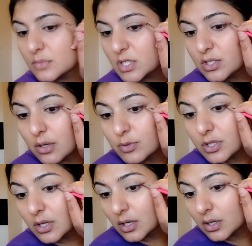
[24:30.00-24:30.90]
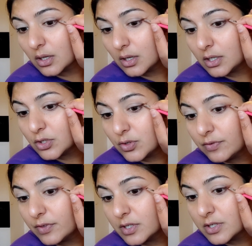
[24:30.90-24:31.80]
So I'm just going to literally
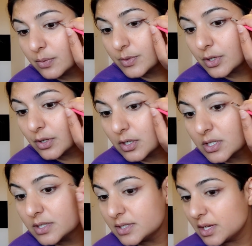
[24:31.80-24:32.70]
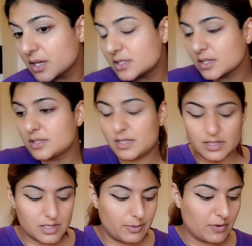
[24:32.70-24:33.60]
fill this up so you guys can see it, because you can see
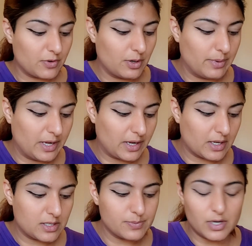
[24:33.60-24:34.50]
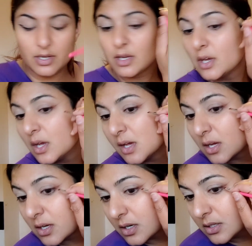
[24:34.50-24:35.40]
it's coming off a little bit because my
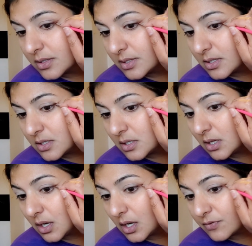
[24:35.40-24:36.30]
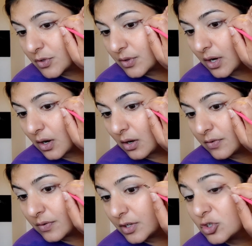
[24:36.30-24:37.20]
concealer, I've took that
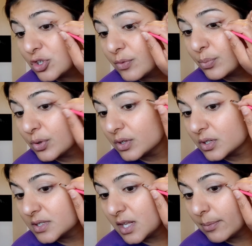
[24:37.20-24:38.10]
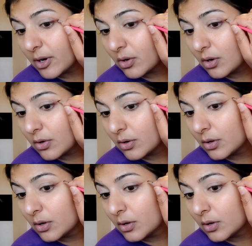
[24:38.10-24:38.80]
off and I should have put the concealer back on.